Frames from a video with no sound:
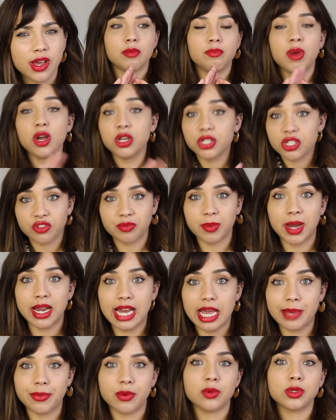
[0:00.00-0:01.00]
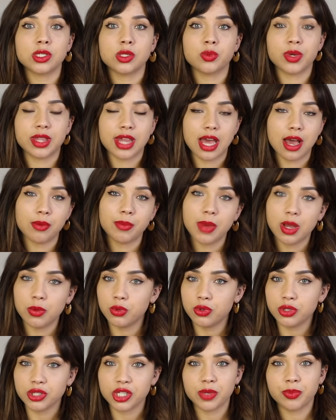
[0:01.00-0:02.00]
Most of my labour was without my
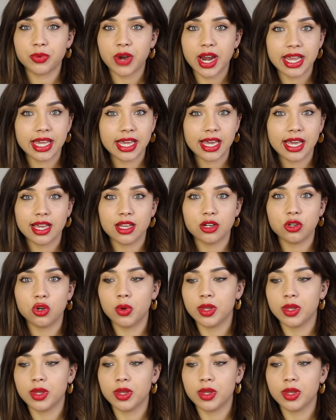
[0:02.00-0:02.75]
water breaking